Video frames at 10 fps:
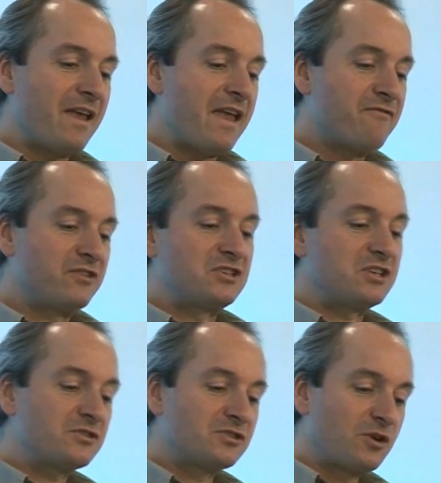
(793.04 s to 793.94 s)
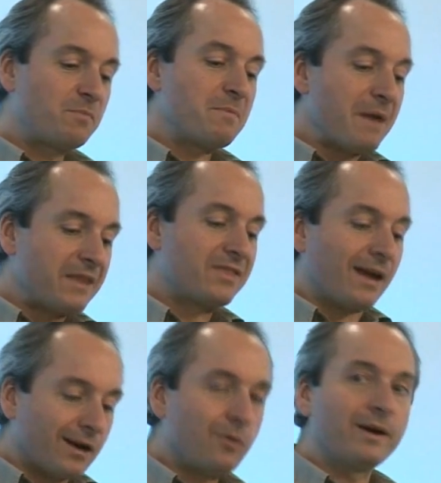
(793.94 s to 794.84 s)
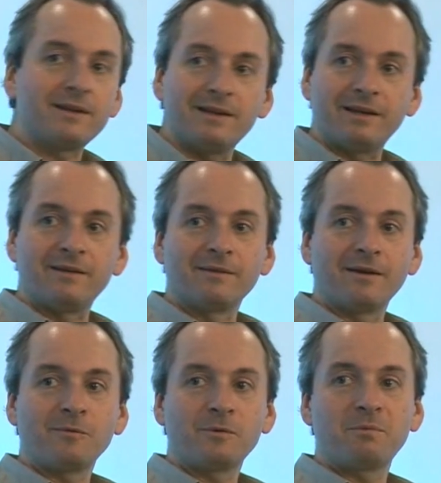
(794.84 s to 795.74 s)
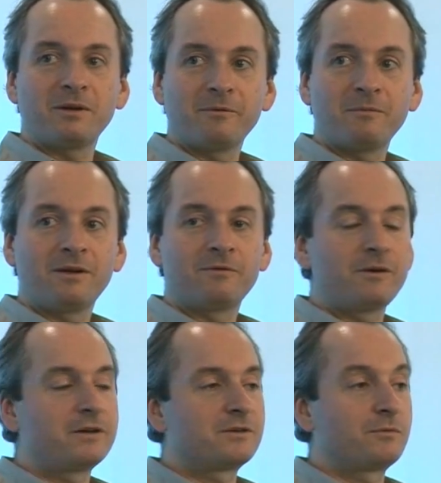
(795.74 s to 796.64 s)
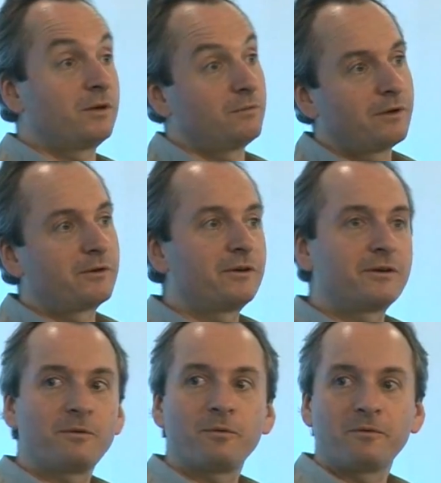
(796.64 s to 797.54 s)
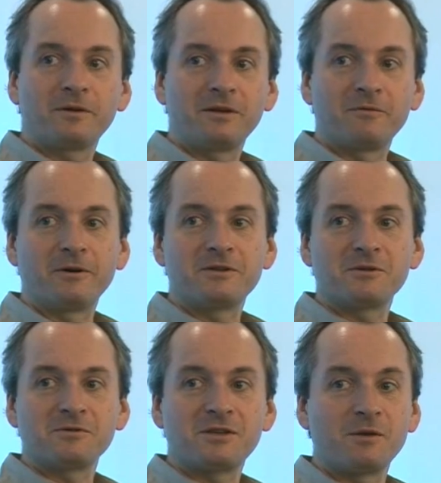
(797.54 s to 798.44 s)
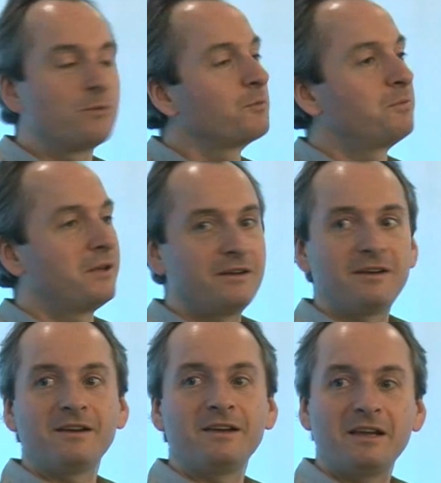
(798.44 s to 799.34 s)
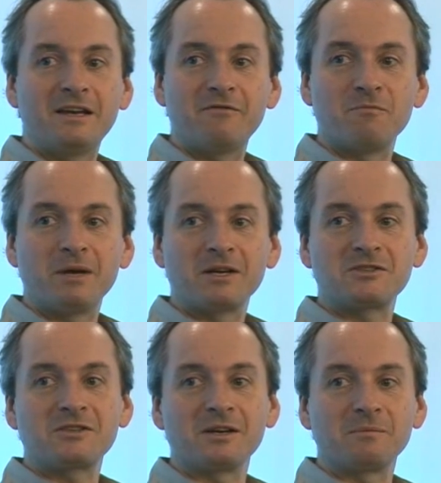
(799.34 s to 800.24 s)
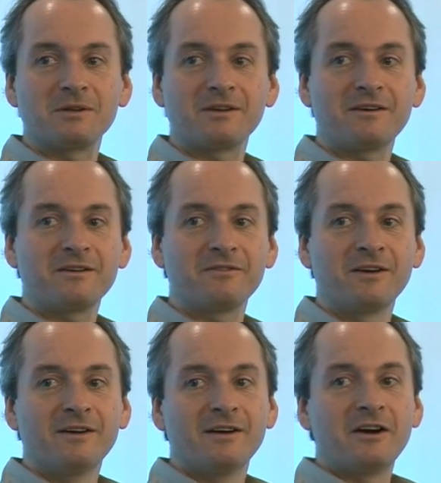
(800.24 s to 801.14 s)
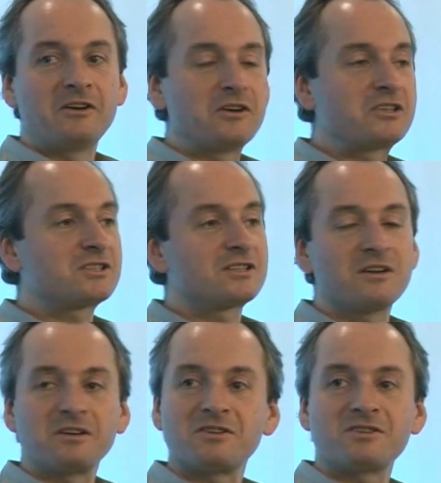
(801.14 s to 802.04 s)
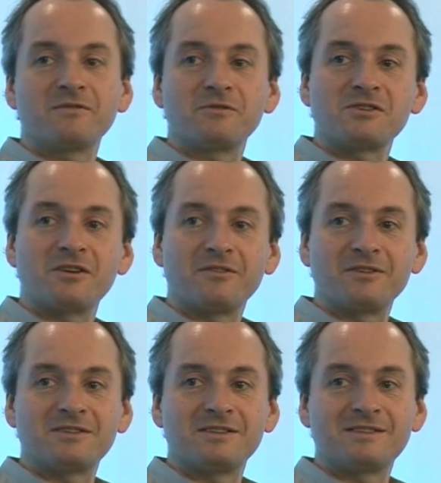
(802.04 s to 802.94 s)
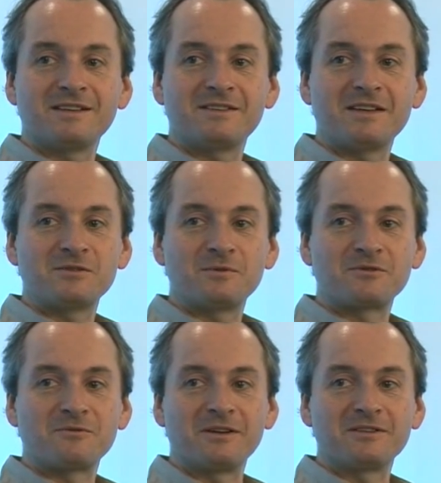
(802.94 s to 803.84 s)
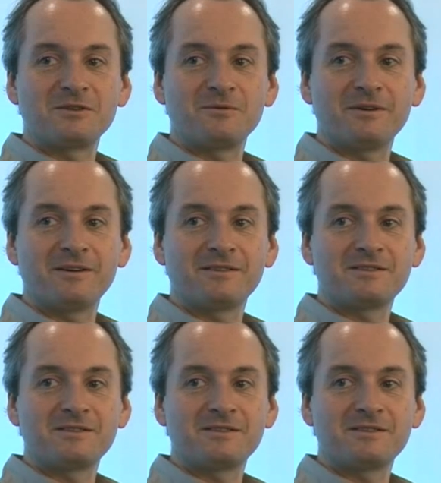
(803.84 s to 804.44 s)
If decisions could be made that quickly, we'd be in a right... Well, one could argue we're already in a right old state. We'd be in an even bigger state. But the kind of a nice sluggish civil service is always great to